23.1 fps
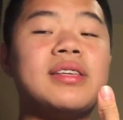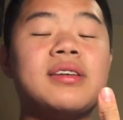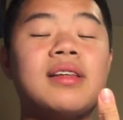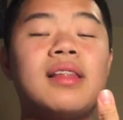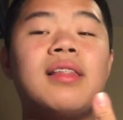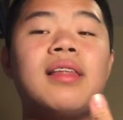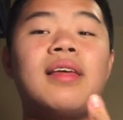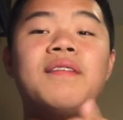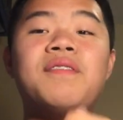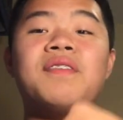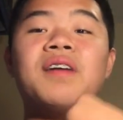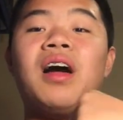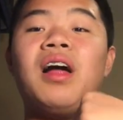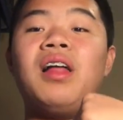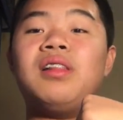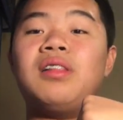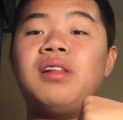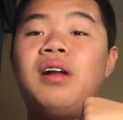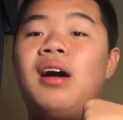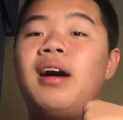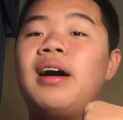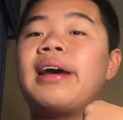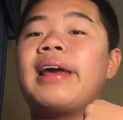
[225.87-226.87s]
to live a
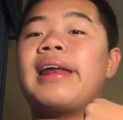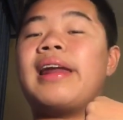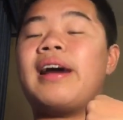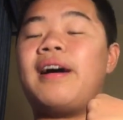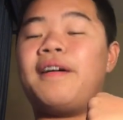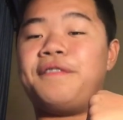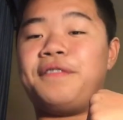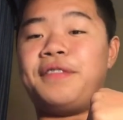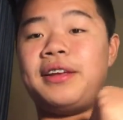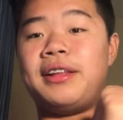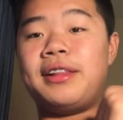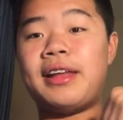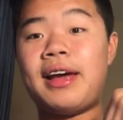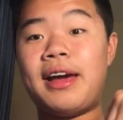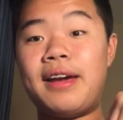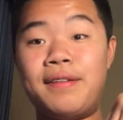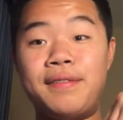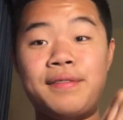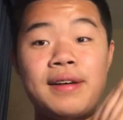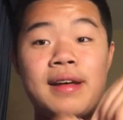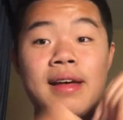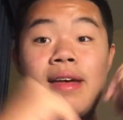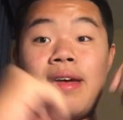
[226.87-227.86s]
long and healthy
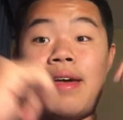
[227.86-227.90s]
life.